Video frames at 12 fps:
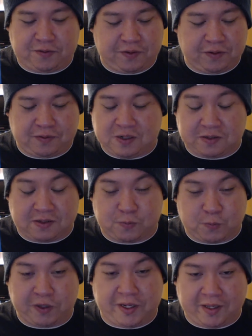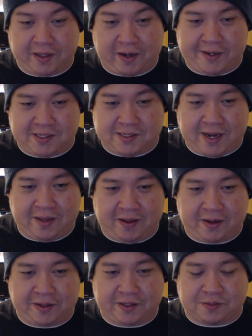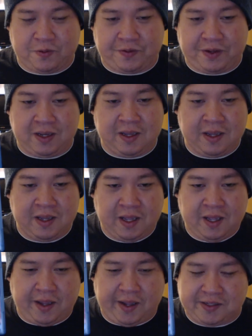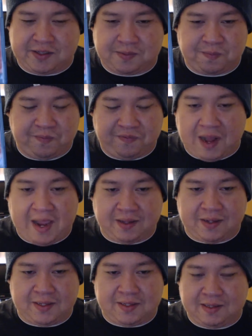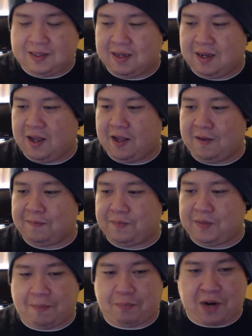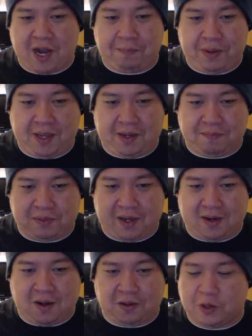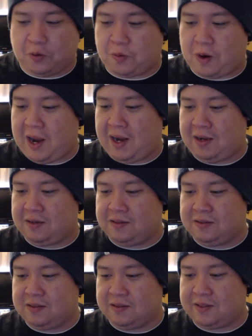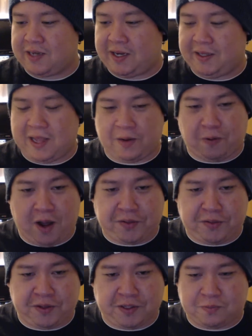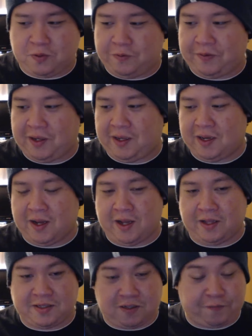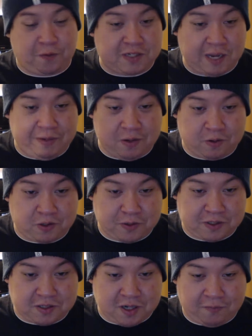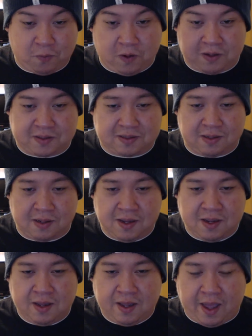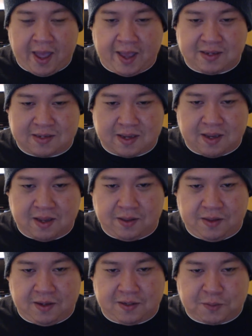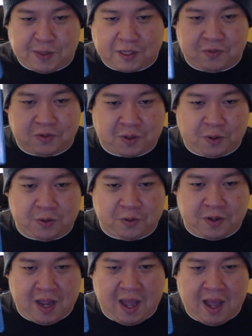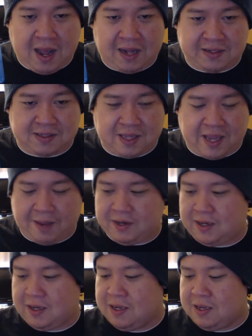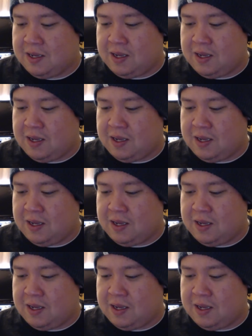There's really hilarious dialogue in this movie. It's violent. You got Brad Pitt playing Aldo Rain. You got Eli Roth in this movie. This is the first time you notice Christoph Waltz as the despicable Colonel Hans Lambda.